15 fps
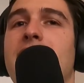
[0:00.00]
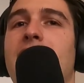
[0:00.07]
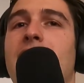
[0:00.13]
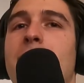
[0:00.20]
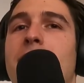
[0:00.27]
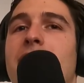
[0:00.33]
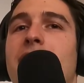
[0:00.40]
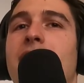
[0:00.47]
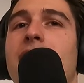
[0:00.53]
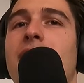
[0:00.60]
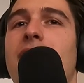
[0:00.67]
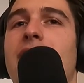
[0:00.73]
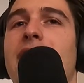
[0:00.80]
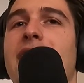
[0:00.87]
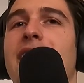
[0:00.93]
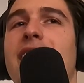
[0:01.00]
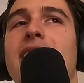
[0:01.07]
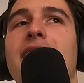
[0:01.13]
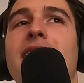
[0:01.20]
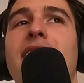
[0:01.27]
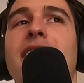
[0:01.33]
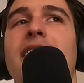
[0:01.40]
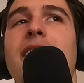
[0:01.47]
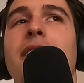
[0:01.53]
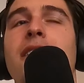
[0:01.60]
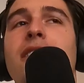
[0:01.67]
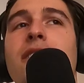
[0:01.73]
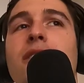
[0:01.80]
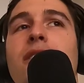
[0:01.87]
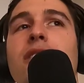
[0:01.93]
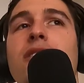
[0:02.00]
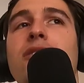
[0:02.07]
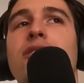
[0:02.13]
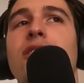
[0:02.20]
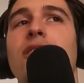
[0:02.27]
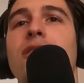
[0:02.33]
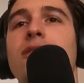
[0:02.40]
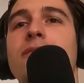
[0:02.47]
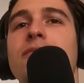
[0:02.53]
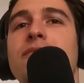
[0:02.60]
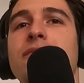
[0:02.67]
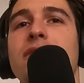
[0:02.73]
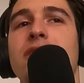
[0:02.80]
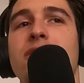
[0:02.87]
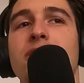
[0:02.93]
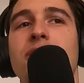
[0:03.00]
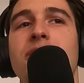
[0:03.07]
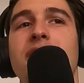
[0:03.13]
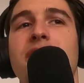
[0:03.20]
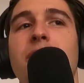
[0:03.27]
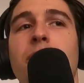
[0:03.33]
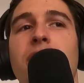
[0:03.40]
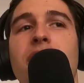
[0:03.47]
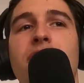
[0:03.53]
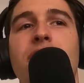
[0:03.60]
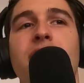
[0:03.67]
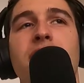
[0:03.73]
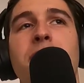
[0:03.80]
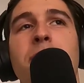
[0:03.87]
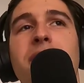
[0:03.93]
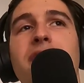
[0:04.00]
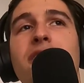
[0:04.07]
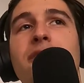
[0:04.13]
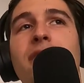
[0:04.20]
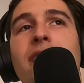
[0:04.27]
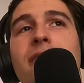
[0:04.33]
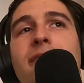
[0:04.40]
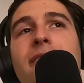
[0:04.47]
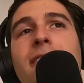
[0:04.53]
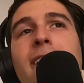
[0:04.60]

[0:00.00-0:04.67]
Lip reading: gaming though, like so you did. When did you get the PS5?